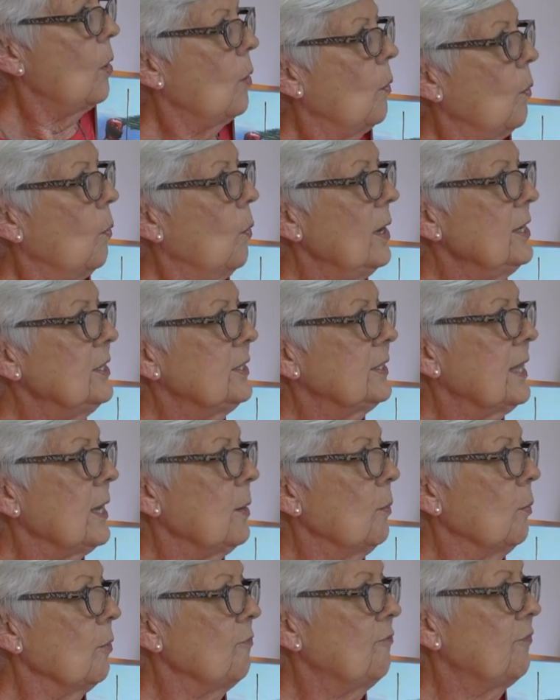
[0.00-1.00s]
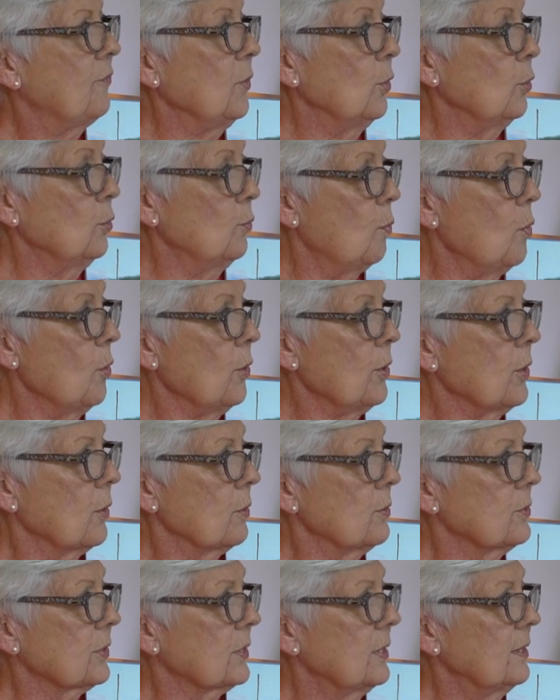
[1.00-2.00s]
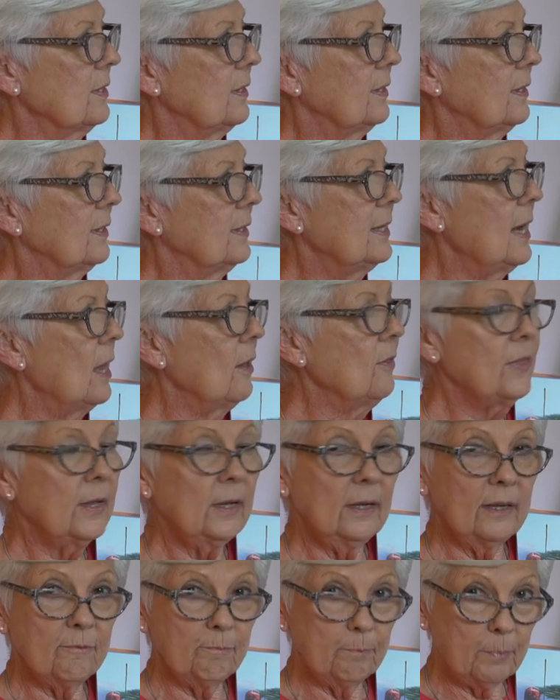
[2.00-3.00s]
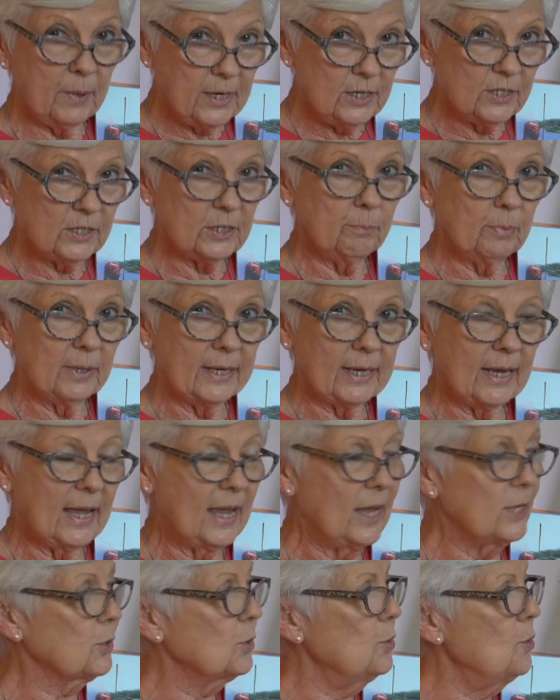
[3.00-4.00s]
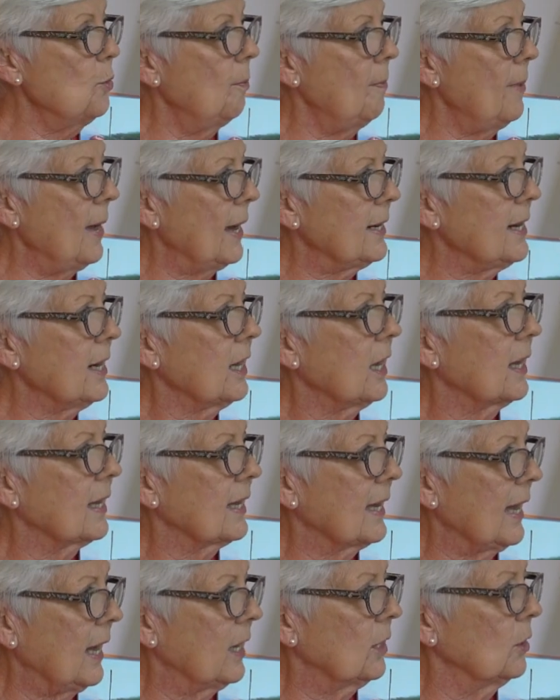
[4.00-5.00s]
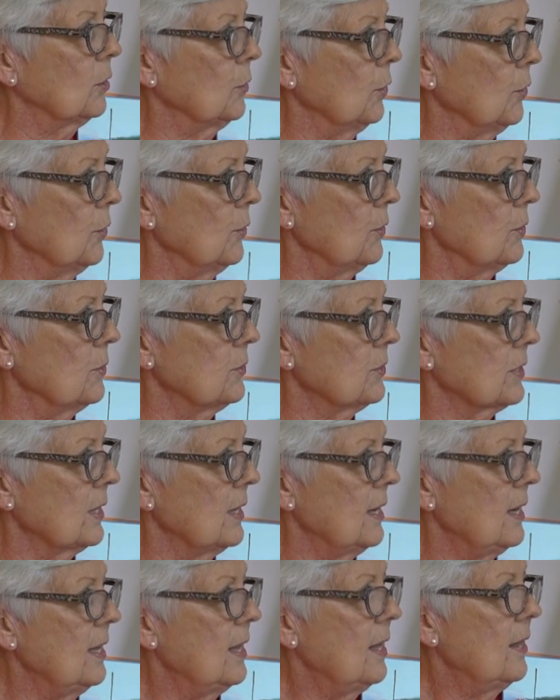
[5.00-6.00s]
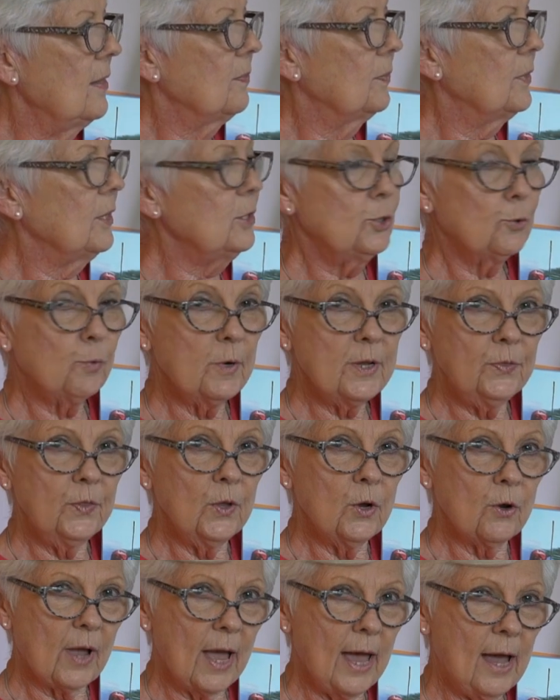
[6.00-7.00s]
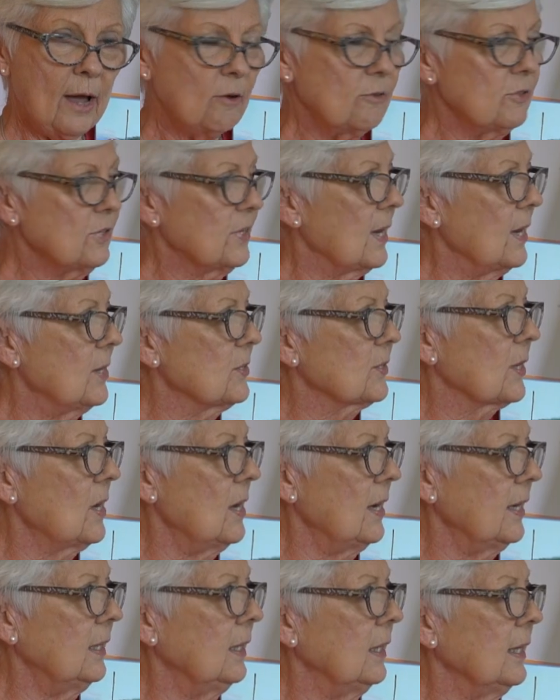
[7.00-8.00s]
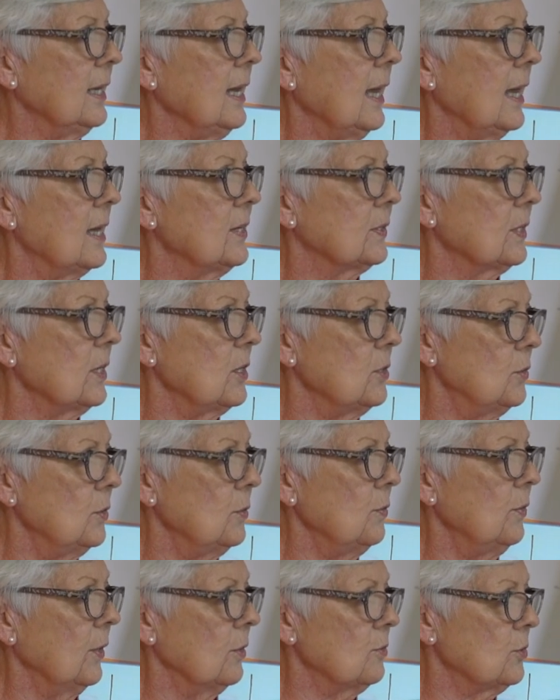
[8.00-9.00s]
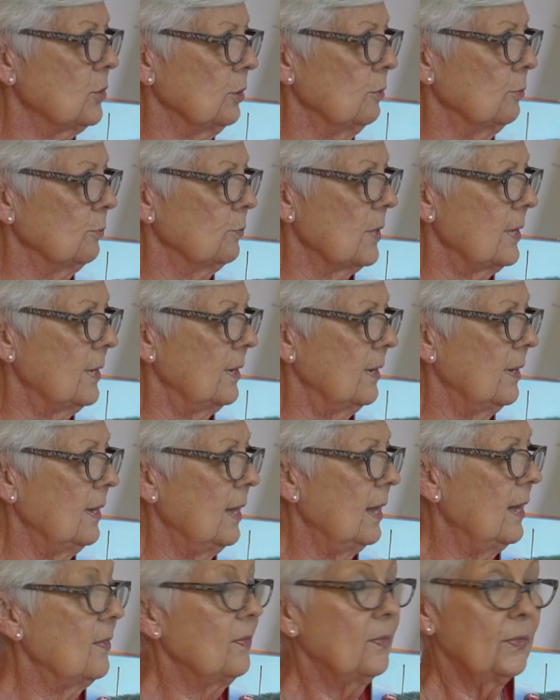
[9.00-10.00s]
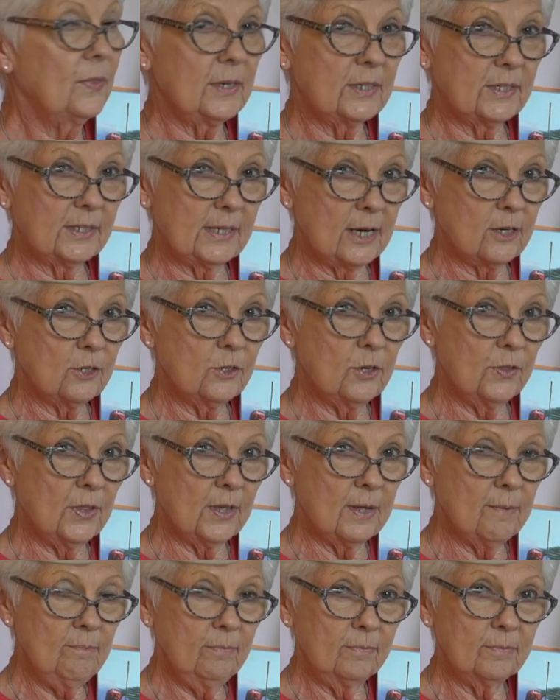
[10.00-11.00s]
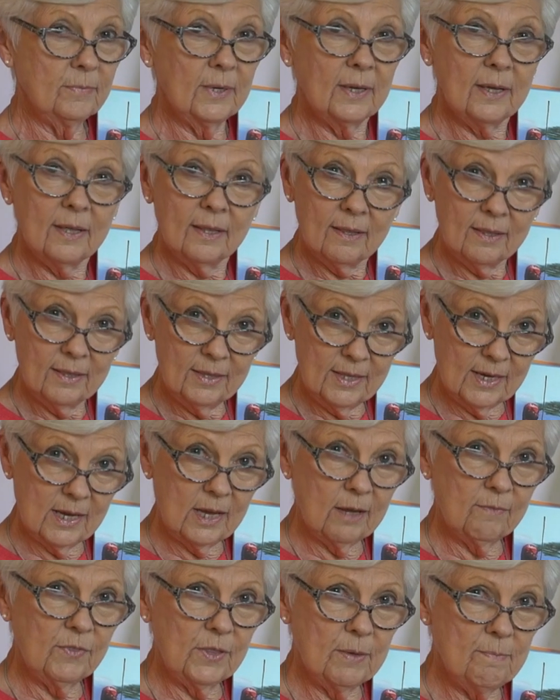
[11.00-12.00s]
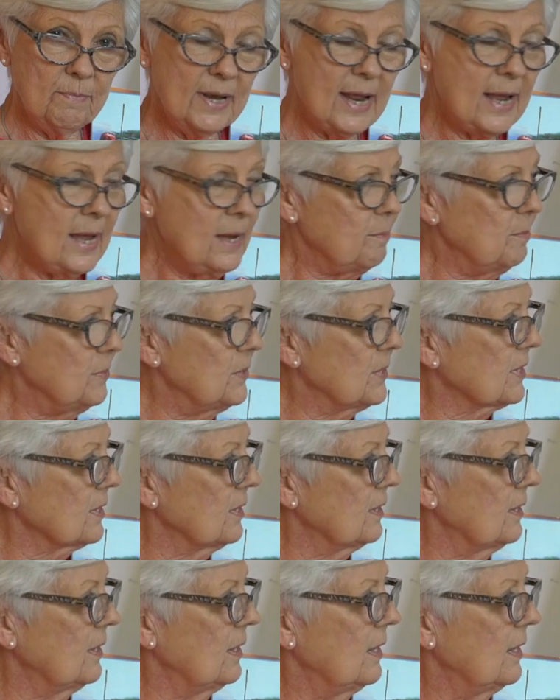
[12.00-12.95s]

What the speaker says: Once they were feared warriors. Now they live peaceably as nomadic cattle herders. They treat their cows as kindly as they do their children. They sing to them. They give them names.